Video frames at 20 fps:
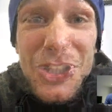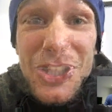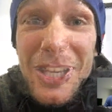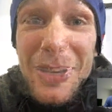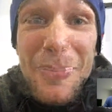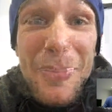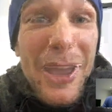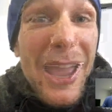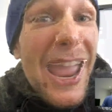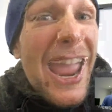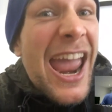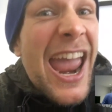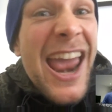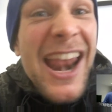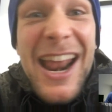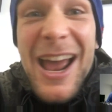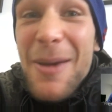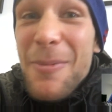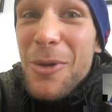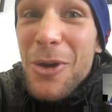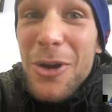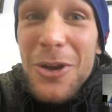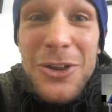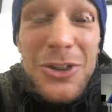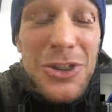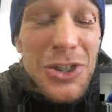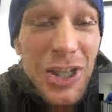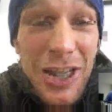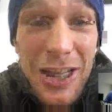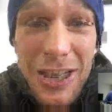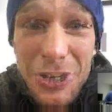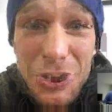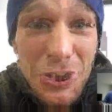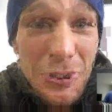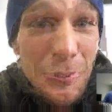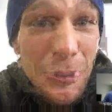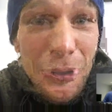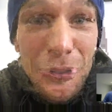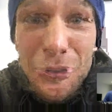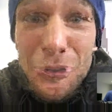him, and I'm gonna challenge
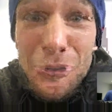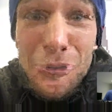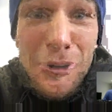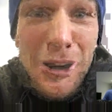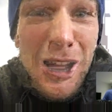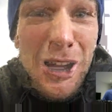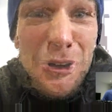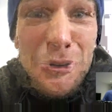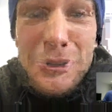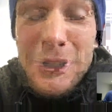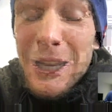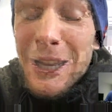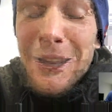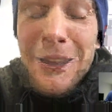him on the ground.